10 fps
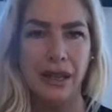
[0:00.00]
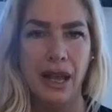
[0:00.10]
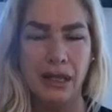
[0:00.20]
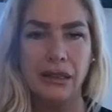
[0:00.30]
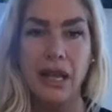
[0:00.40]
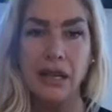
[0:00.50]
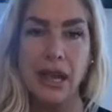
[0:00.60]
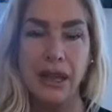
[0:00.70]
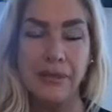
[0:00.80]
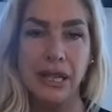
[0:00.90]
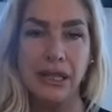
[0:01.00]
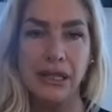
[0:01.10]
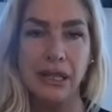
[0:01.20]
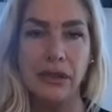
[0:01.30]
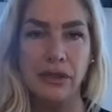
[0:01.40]
And a lot of times that's
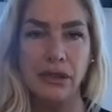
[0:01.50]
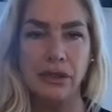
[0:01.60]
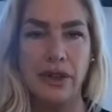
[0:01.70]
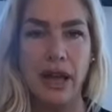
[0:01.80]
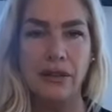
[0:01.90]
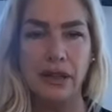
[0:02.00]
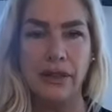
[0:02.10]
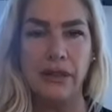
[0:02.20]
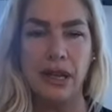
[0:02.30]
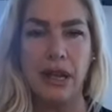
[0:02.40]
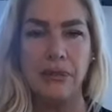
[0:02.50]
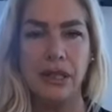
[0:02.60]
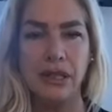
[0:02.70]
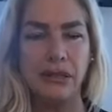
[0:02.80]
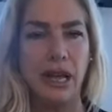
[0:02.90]
needed for survival at the time,
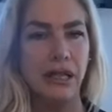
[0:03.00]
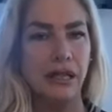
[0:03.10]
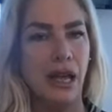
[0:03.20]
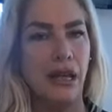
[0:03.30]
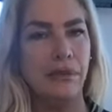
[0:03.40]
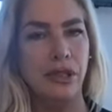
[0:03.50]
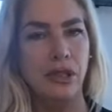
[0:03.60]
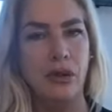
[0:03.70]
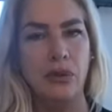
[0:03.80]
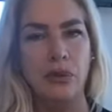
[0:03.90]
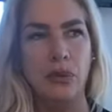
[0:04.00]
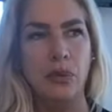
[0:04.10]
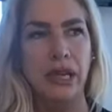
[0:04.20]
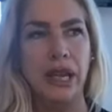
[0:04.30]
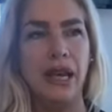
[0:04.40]
because a lot of times, you know,
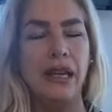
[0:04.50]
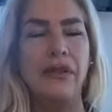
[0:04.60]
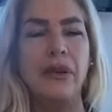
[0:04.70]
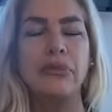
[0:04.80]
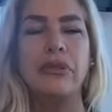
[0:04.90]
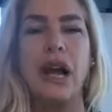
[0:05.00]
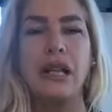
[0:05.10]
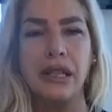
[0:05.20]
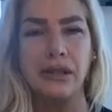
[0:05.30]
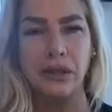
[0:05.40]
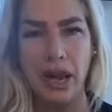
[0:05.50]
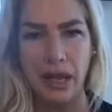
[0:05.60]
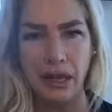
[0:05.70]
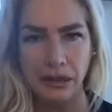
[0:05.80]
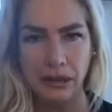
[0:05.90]
we can't even process or
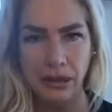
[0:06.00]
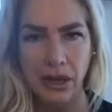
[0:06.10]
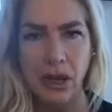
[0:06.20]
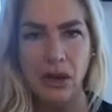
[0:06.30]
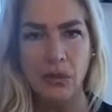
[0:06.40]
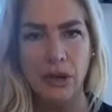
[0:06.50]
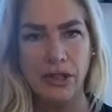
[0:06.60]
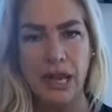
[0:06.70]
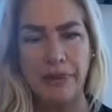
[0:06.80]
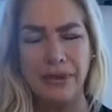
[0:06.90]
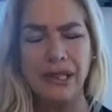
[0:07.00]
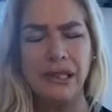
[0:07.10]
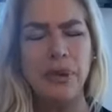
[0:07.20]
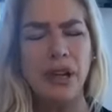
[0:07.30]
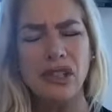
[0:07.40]
handle what just happened,
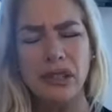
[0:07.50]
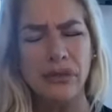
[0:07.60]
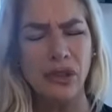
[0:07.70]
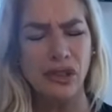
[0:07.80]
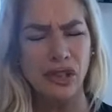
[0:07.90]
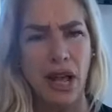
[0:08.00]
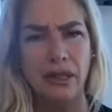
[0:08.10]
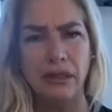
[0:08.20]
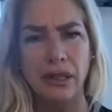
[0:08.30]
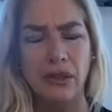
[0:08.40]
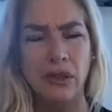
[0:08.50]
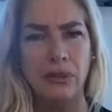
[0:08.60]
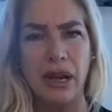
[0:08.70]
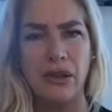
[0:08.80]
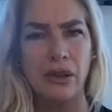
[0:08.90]
especially if your child and your
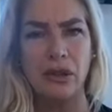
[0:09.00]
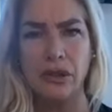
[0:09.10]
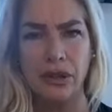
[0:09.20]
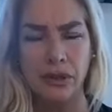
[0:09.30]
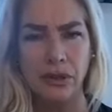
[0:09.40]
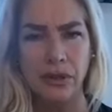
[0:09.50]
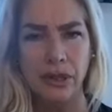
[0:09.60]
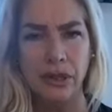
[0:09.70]
parent hurt you.